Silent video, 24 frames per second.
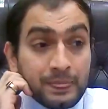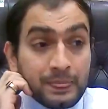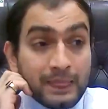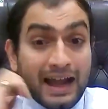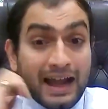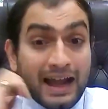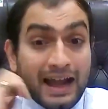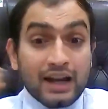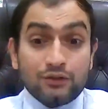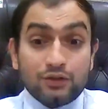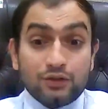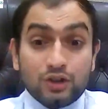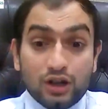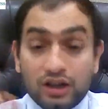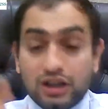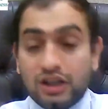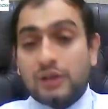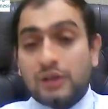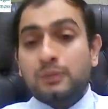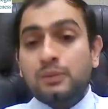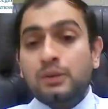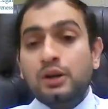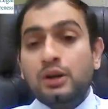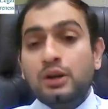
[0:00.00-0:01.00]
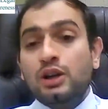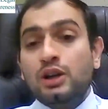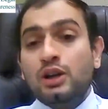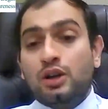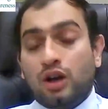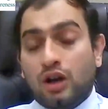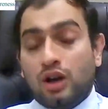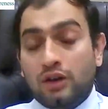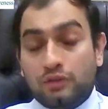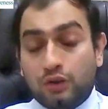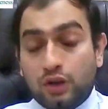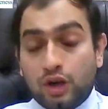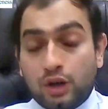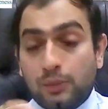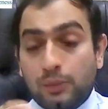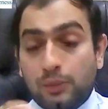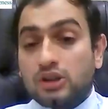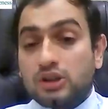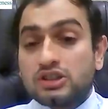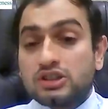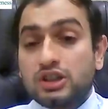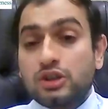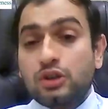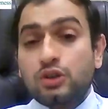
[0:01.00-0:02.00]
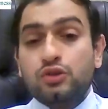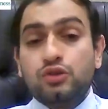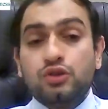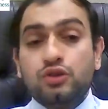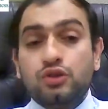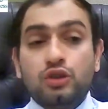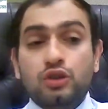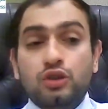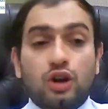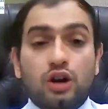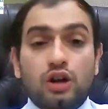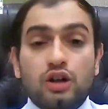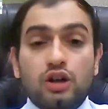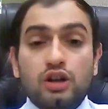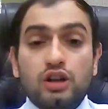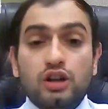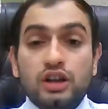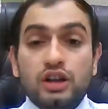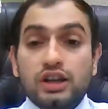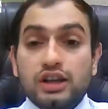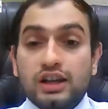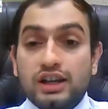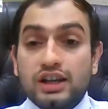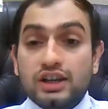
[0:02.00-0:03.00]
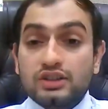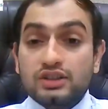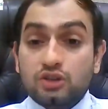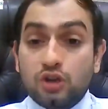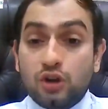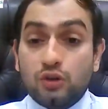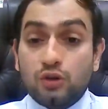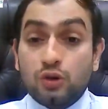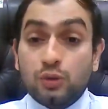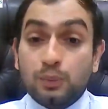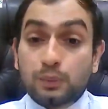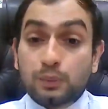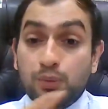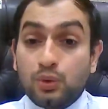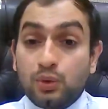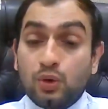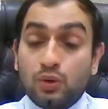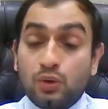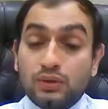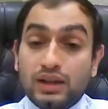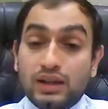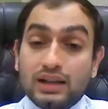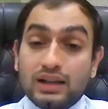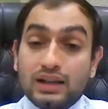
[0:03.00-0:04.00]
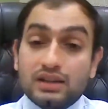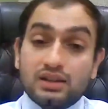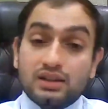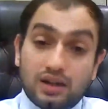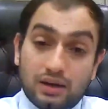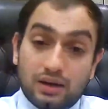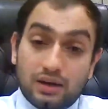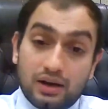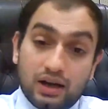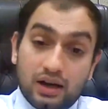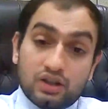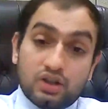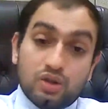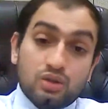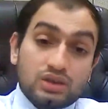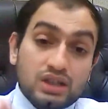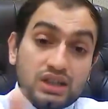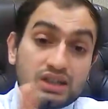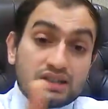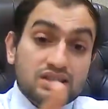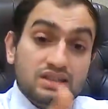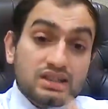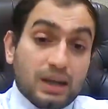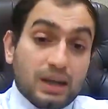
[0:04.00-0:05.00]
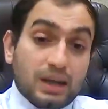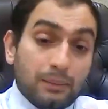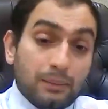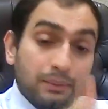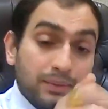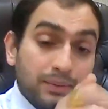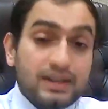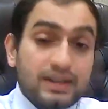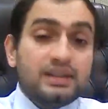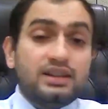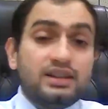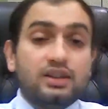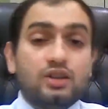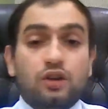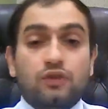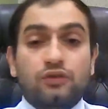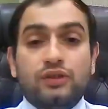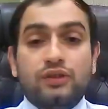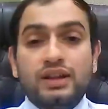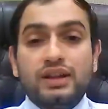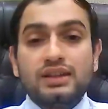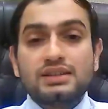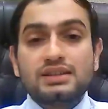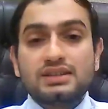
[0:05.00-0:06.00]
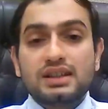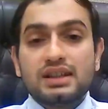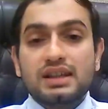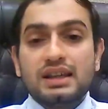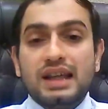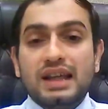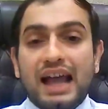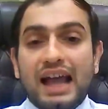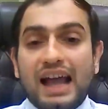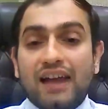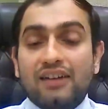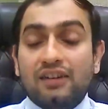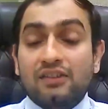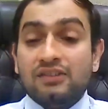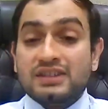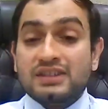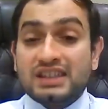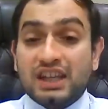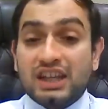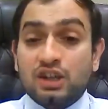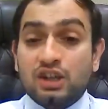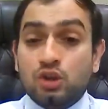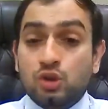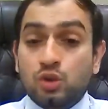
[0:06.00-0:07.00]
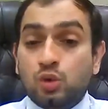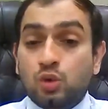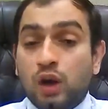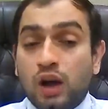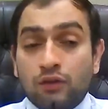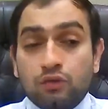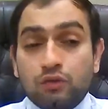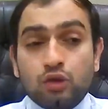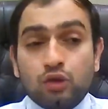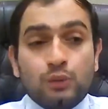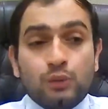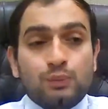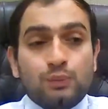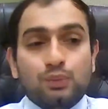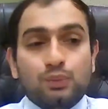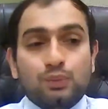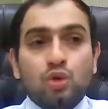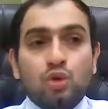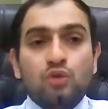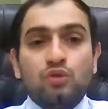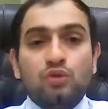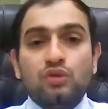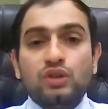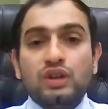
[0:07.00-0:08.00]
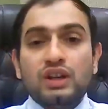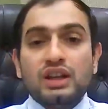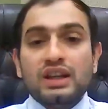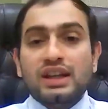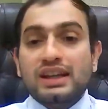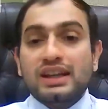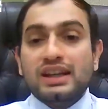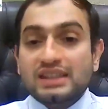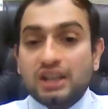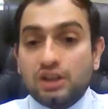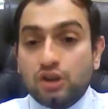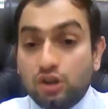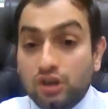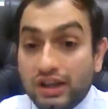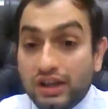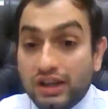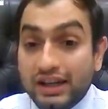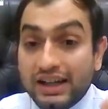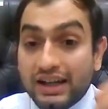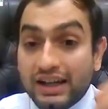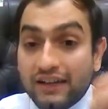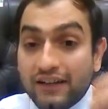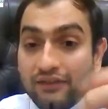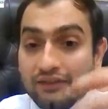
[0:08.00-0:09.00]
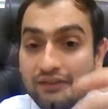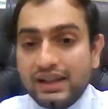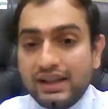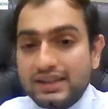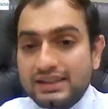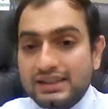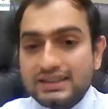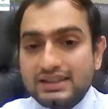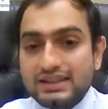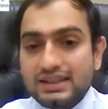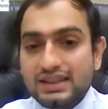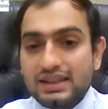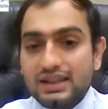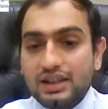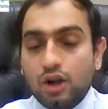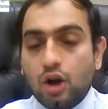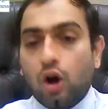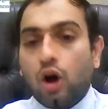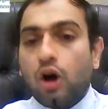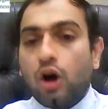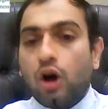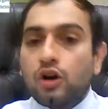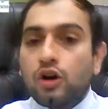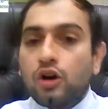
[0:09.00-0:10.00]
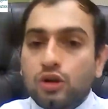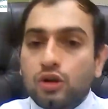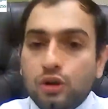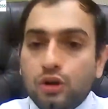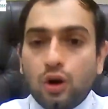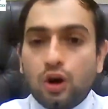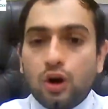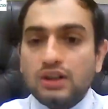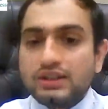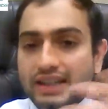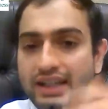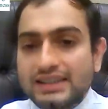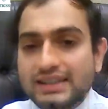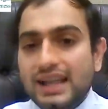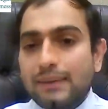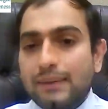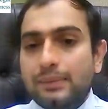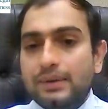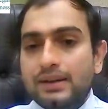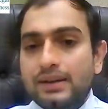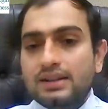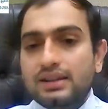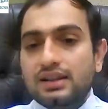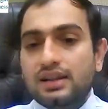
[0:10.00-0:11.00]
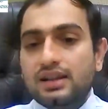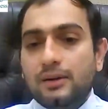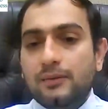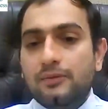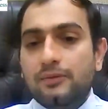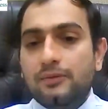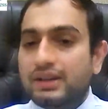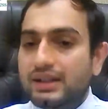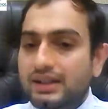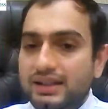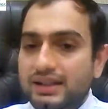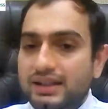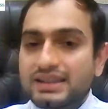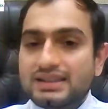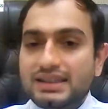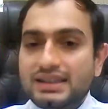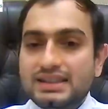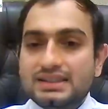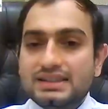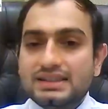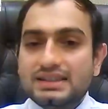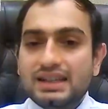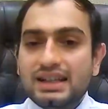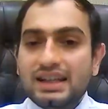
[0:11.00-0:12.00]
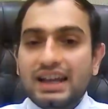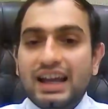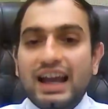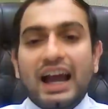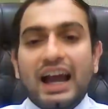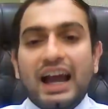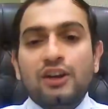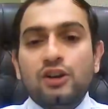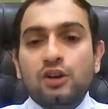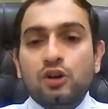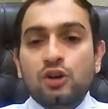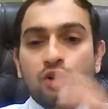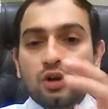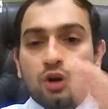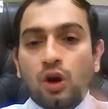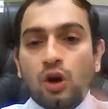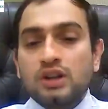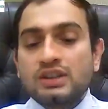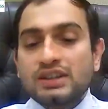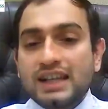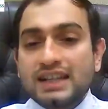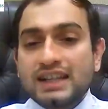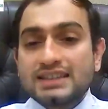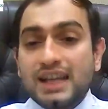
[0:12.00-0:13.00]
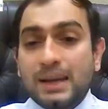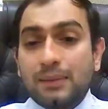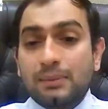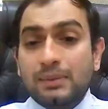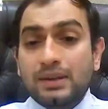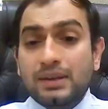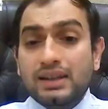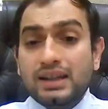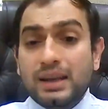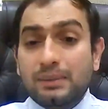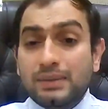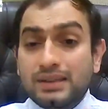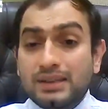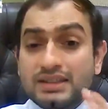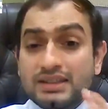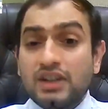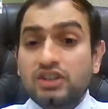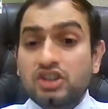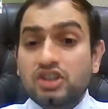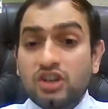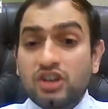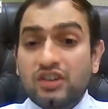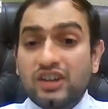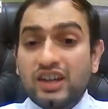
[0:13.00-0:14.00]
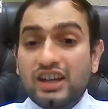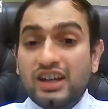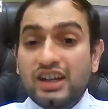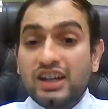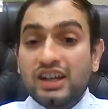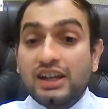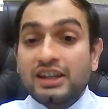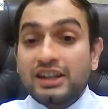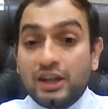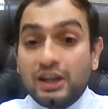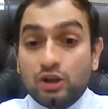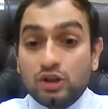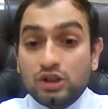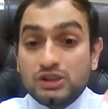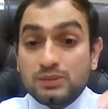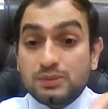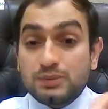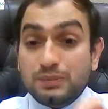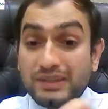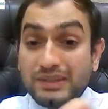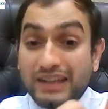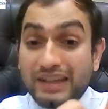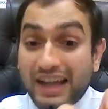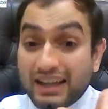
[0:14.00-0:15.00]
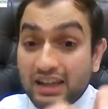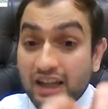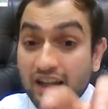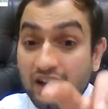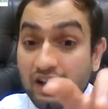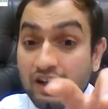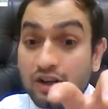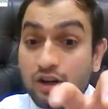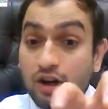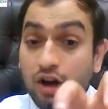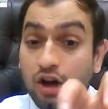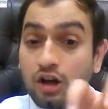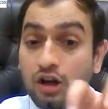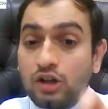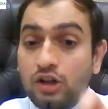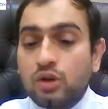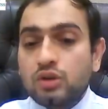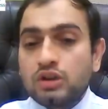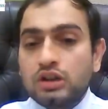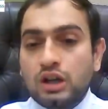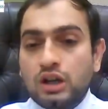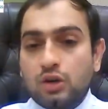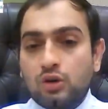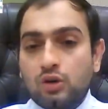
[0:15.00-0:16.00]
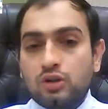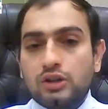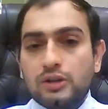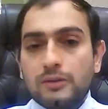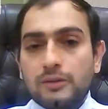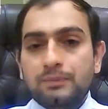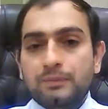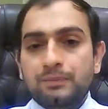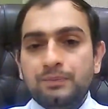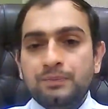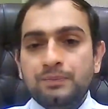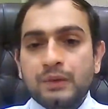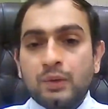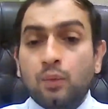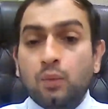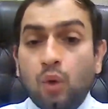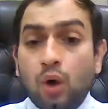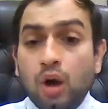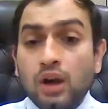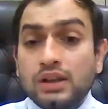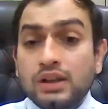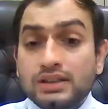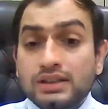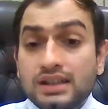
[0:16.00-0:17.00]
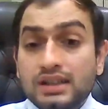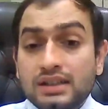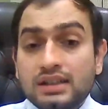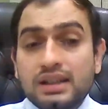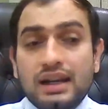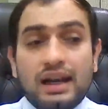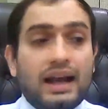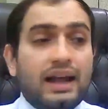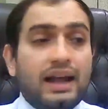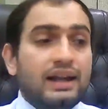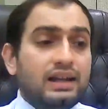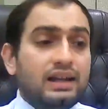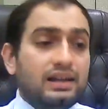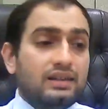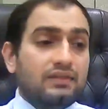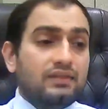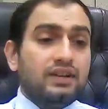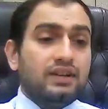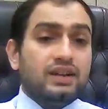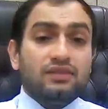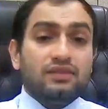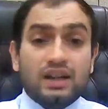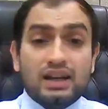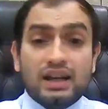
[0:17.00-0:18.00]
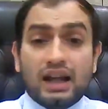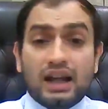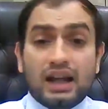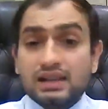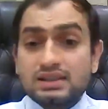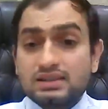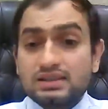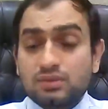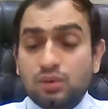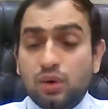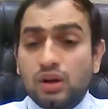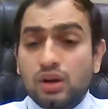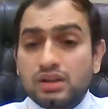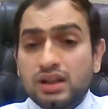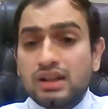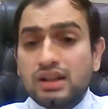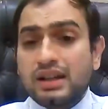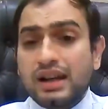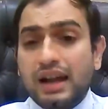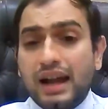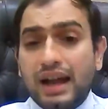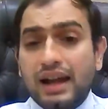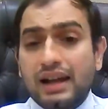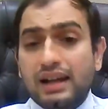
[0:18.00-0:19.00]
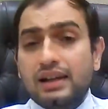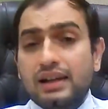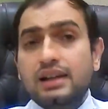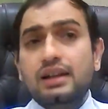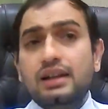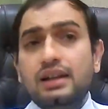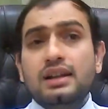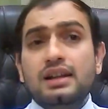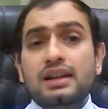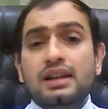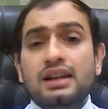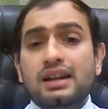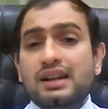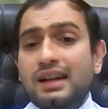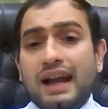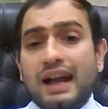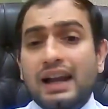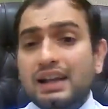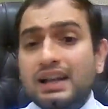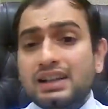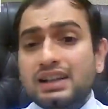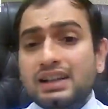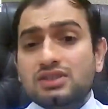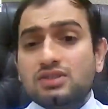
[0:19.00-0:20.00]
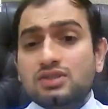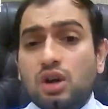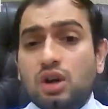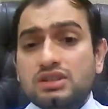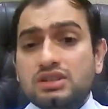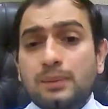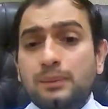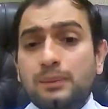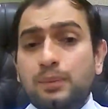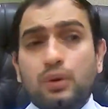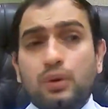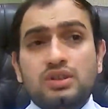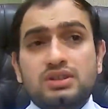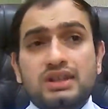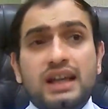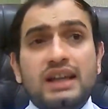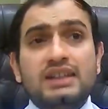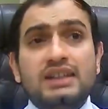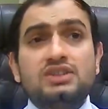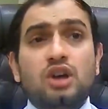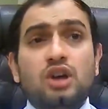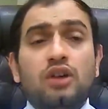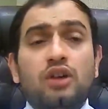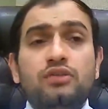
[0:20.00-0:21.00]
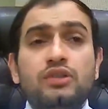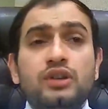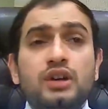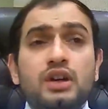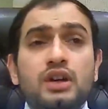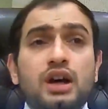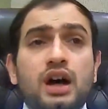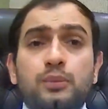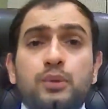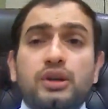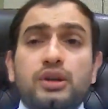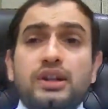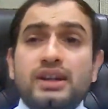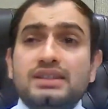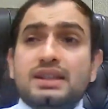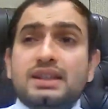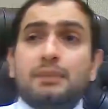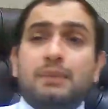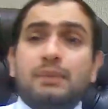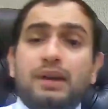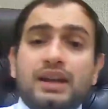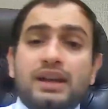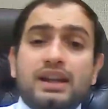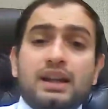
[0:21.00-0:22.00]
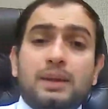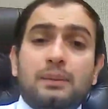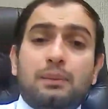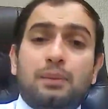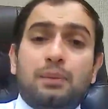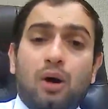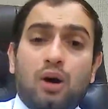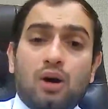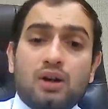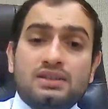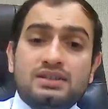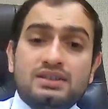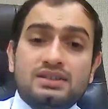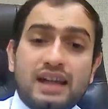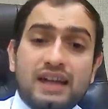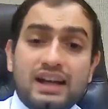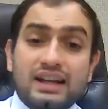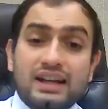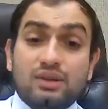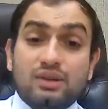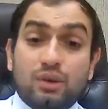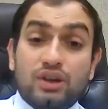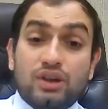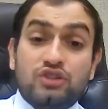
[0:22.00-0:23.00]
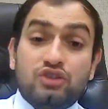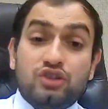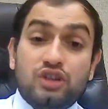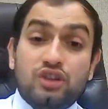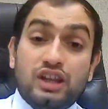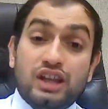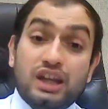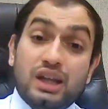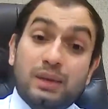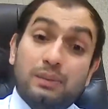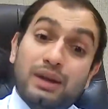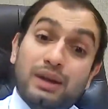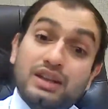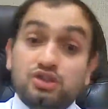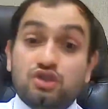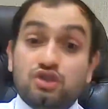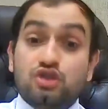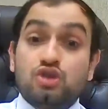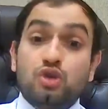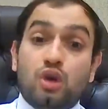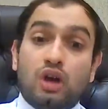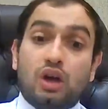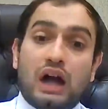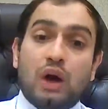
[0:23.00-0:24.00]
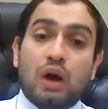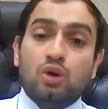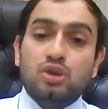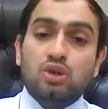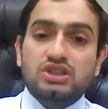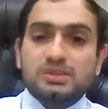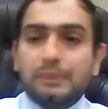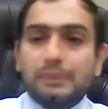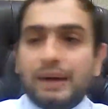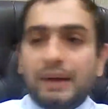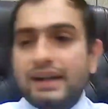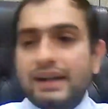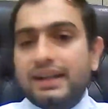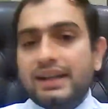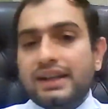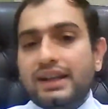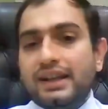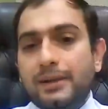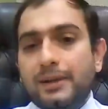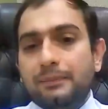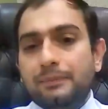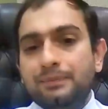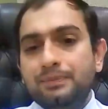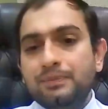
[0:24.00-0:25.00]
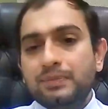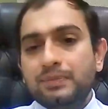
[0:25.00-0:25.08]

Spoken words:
And if you're a criminal lawyer, if you're a prosecution lawyer, it is your to prove that the accused has committed the offense. And when we say you have to prove, is that you lead evidence or to cross-examine the witnesses and you to cross-examine them in such a way that you get the real truth out. What is a trial? When one asks, what is a trial? Trial is not some process of putting somebody in a box and questioning him and outsmarting him.